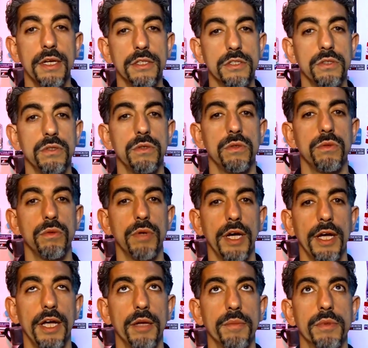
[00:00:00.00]
to
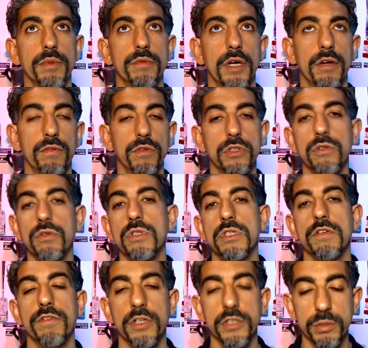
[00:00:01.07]
help reduce the
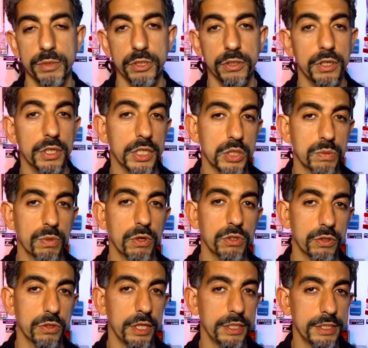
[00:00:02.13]
vulnerability,
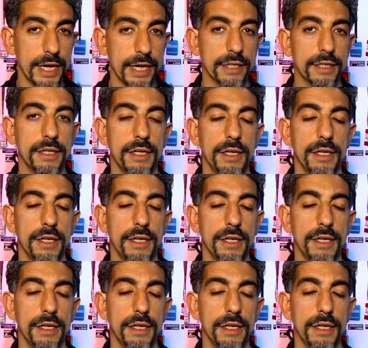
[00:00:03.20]
exposure, the attack